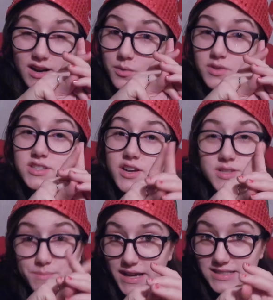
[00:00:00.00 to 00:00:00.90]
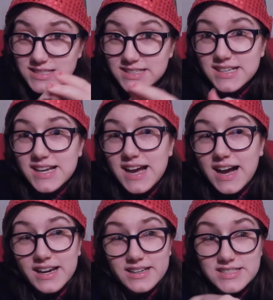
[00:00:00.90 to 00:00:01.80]
I want to go to bed
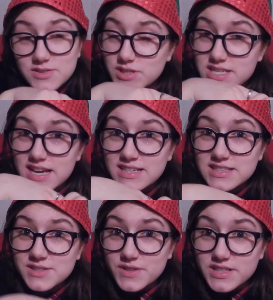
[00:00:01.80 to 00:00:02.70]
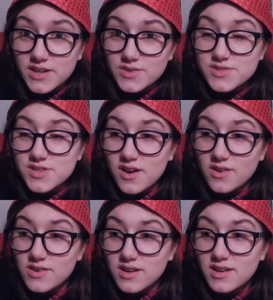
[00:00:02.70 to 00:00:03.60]
and I still need to edit this video,
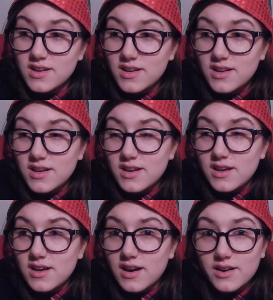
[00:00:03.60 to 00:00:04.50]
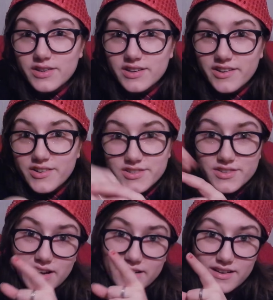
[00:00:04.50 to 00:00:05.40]
so I'm going to go and
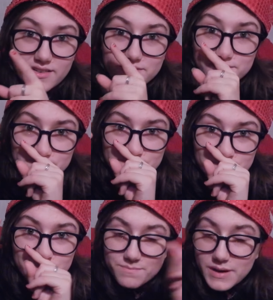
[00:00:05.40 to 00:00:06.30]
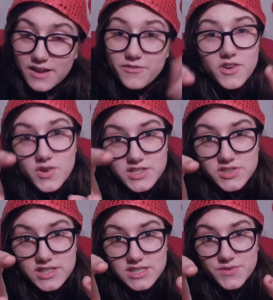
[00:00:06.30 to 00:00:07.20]
do that now. But if you
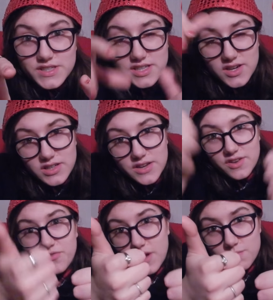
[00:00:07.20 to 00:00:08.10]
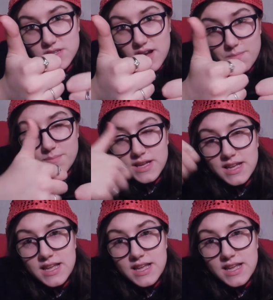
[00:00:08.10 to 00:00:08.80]
enjoyed this video, give it a thumbs up,